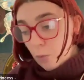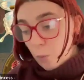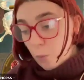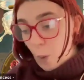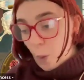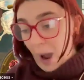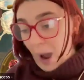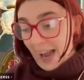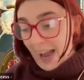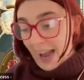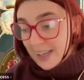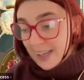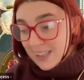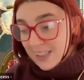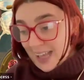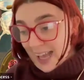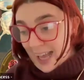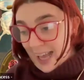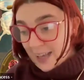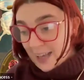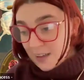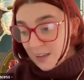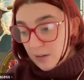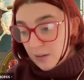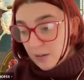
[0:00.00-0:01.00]
Why
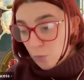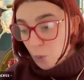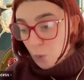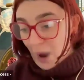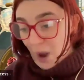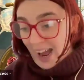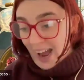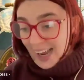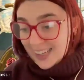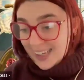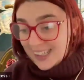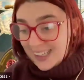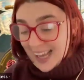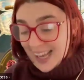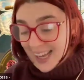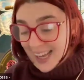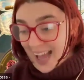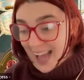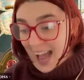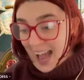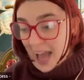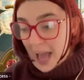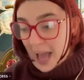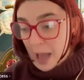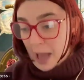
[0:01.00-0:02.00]
did
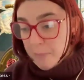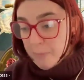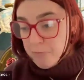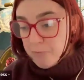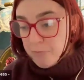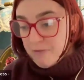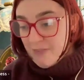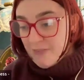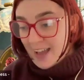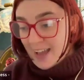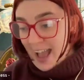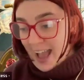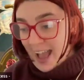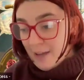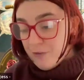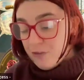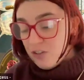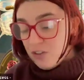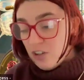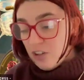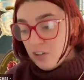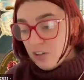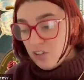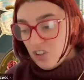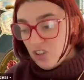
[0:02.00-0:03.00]
Henry VIII
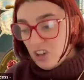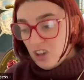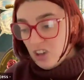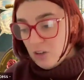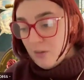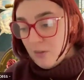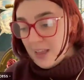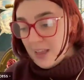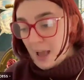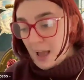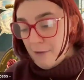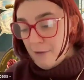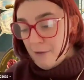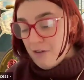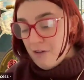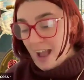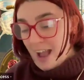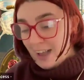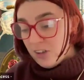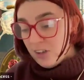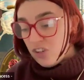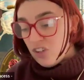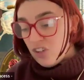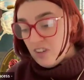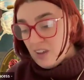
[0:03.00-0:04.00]
choose a
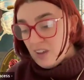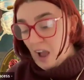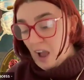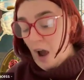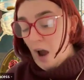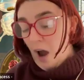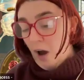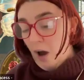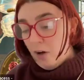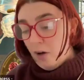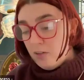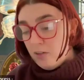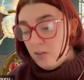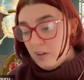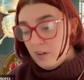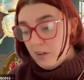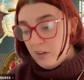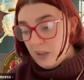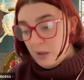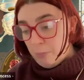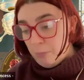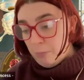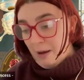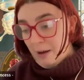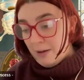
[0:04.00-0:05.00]
French
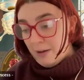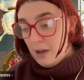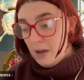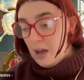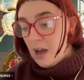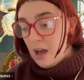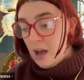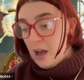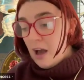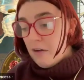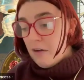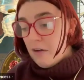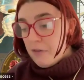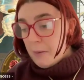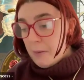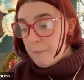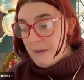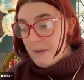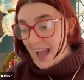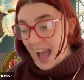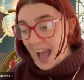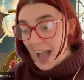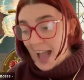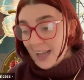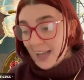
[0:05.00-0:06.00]
swordsman for
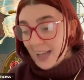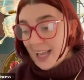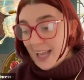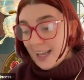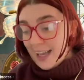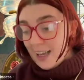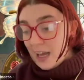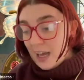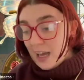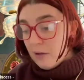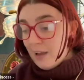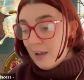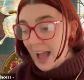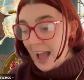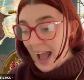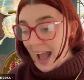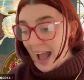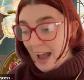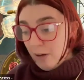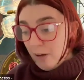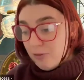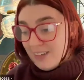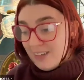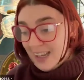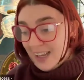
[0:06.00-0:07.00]
beheading, and
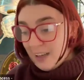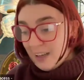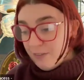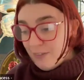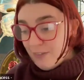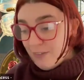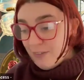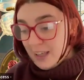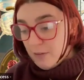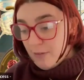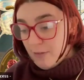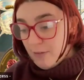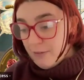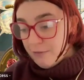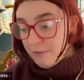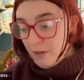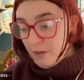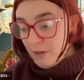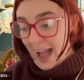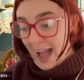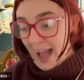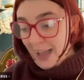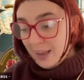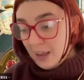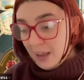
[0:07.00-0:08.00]
how did this
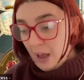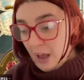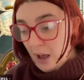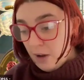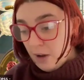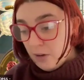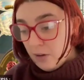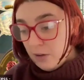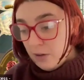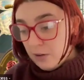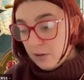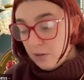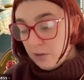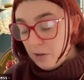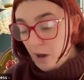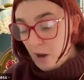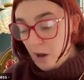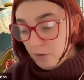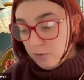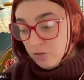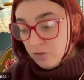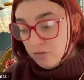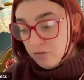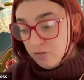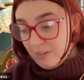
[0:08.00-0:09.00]
reflect her
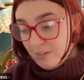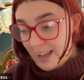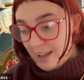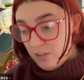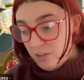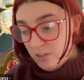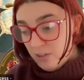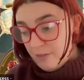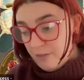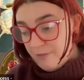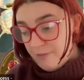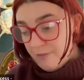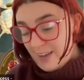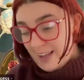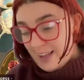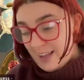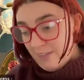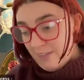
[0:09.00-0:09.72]
contradictory